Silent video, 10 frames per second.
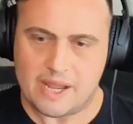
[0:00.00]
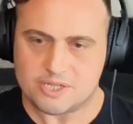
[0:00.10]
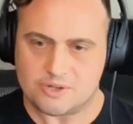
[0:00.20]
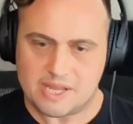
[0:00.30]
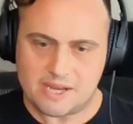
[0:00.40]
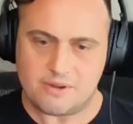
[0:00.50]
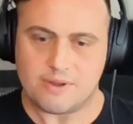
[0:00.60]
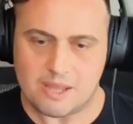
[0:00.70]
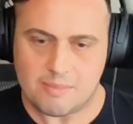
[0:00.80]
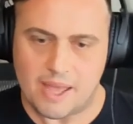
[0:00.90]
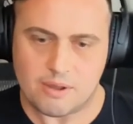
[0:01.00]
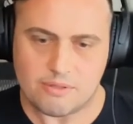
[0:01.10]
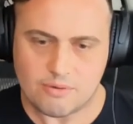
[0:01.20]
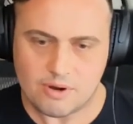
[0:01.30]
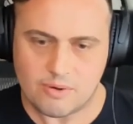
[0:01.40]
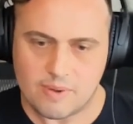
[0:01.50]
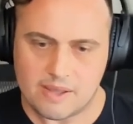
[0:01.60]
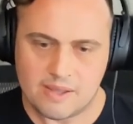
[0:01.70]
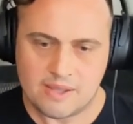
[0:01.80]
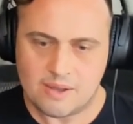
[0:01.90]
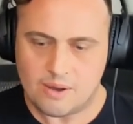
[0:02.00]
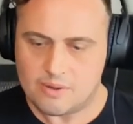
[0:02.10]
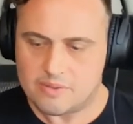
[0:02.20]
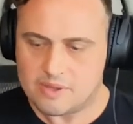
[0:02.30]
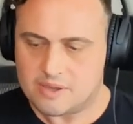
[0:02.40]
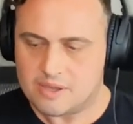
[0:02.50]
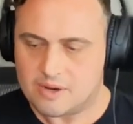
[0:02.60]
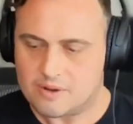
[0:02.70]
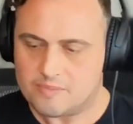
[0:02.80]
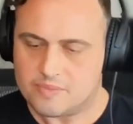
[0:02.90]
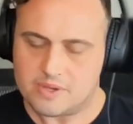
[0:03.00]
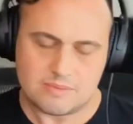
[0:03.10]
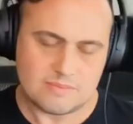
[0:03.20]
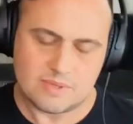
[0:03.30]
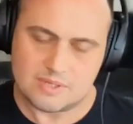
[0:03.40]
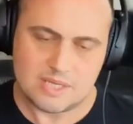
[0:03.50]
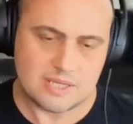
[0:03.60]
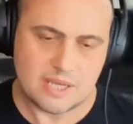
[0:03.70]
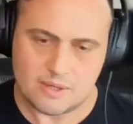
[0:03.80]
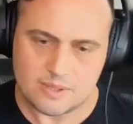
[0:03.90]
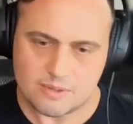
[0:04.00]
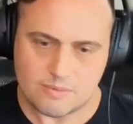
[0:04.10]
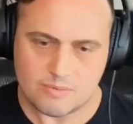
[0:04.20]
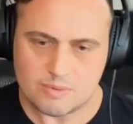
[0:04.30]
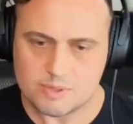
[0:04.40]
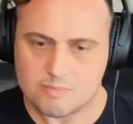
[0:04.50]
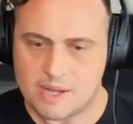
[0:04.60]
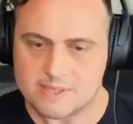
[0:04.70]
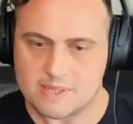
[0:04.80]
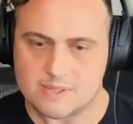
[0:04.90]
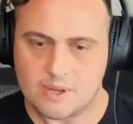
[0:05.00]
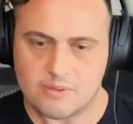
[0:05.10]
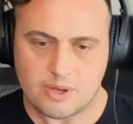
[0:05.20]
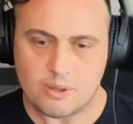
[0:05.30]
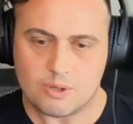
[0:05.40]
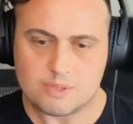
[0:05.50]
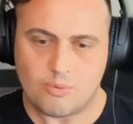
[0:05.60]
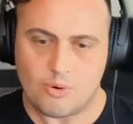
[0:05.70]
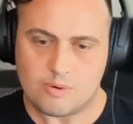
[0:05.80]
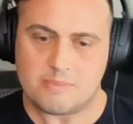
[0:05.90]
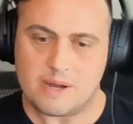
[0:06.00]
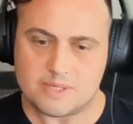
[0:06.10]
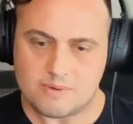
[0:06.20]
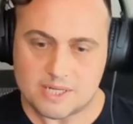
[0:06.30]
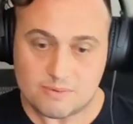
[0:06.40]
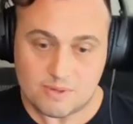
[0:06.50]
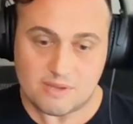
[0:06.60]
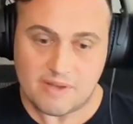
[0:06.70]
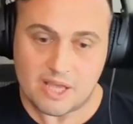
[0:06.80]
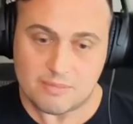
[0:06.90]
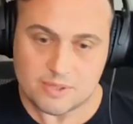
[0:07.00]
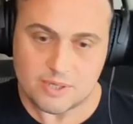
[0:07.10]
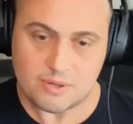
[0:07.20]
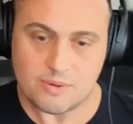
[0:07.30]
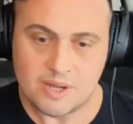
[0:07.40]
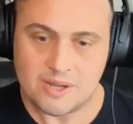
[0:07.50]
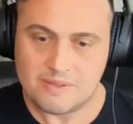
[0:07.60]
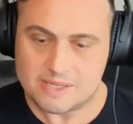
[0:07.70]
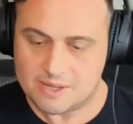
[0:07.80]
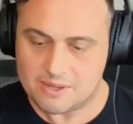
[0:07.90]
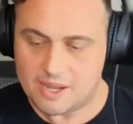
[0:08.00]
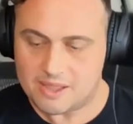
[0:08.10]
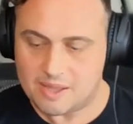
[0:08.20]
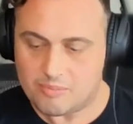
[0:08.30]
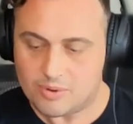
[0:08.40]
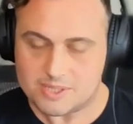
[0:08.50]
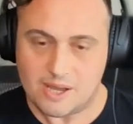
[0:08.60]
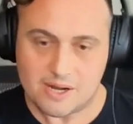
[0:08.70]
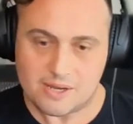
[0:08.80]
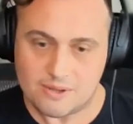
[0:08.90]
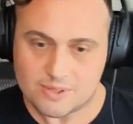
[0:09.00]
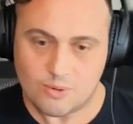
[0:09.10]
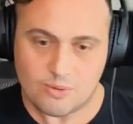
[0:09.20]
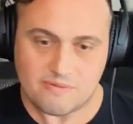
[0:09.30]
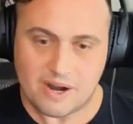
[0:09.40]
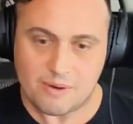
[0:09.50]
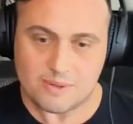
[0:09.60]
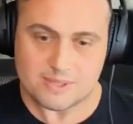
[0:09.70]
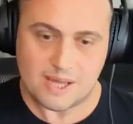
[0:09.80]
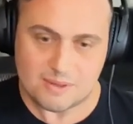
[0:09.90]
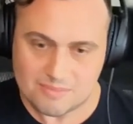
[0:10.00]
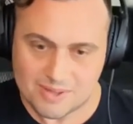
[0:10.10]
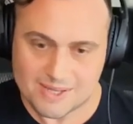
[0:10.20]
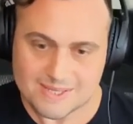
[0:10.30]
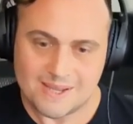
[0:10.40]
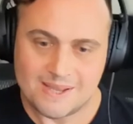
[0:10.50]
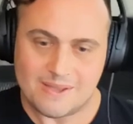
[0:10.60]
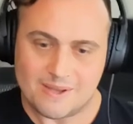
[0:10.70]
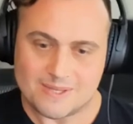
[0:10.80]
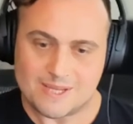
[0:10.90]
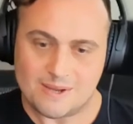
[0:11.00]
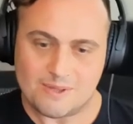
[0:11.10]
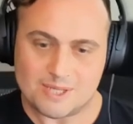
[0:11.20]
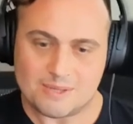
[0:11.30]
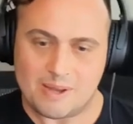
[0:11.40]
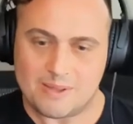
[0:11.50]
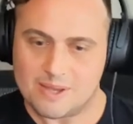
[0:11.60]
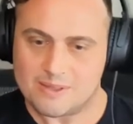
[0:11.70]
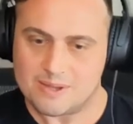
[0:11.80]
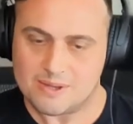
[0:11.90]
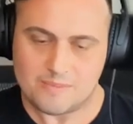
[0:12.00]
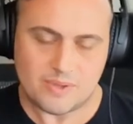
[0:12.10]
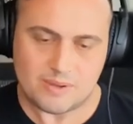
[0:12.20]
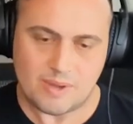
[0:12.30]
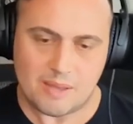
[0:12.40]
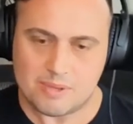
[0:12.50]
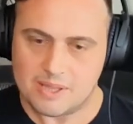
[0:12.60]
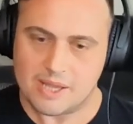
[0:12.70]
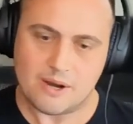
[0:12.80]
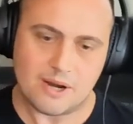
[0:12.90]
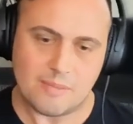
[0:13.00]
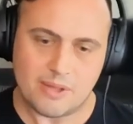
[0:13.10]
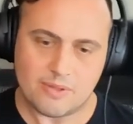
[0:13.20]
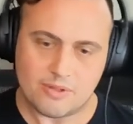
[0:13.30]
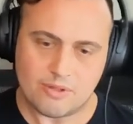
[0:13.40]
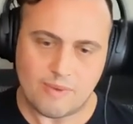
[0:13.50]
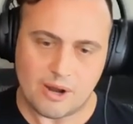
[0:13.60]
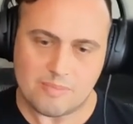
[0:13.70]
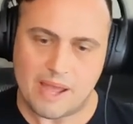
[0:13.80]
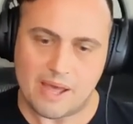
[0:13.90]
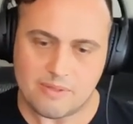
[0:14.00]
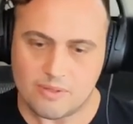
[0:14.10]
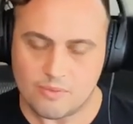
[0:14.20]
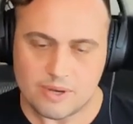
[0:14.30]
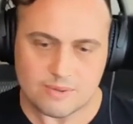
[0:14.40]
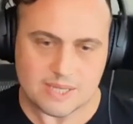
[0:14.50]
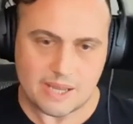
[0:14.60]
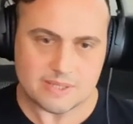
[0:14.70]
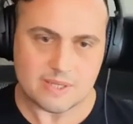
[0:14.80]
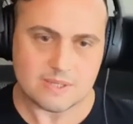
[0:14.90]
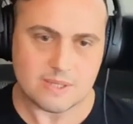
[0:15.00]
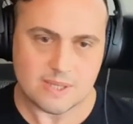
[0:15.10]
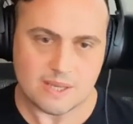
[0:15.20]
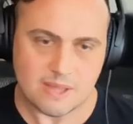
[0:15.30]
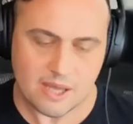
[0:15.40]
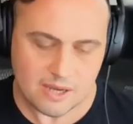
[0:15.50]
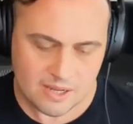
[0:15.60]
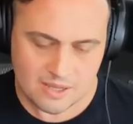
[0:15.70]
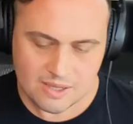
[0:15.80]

the extra data you're getting back. You're throwing away all the, you know, the, the TTLs of the responses, all the closed port responses are actually really valuable too. They tell you, hey, that port's not in use mm-hmm. or the firewall is not in place. They also tell you things about like the, the IP layer and about the, the routing path and the window sizes and things like that.